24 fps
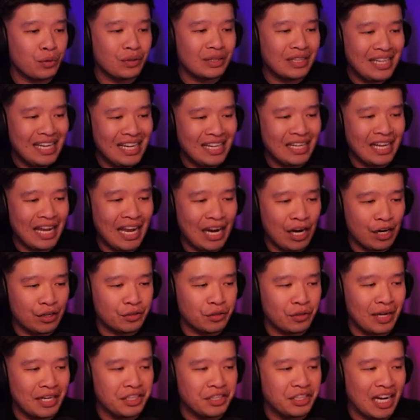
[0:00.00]
lead character
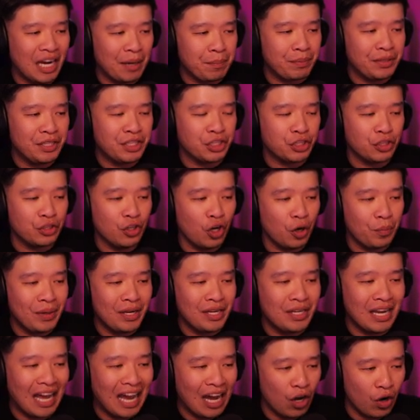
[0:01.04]
and Japanese shinobi,
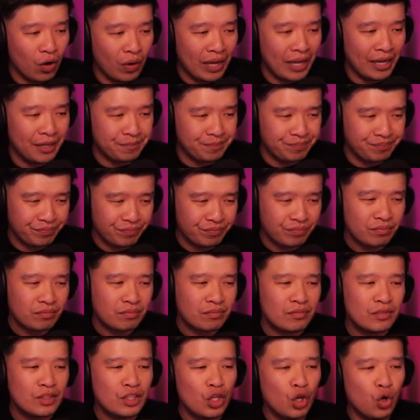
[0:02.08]
Naoe,
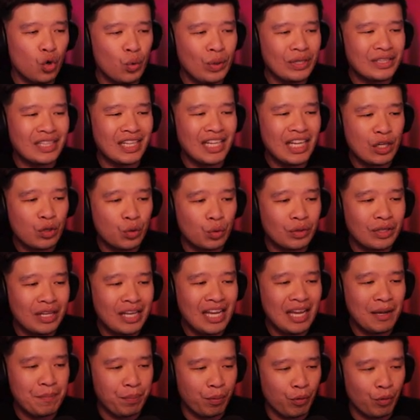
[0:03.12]
who is
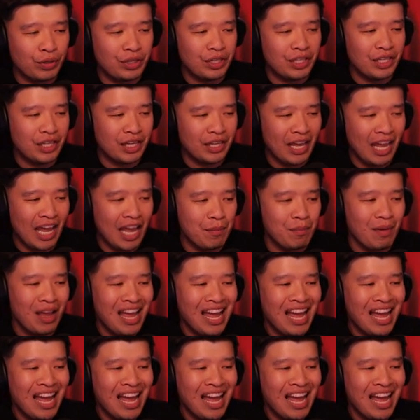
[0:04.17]
equally important in the game,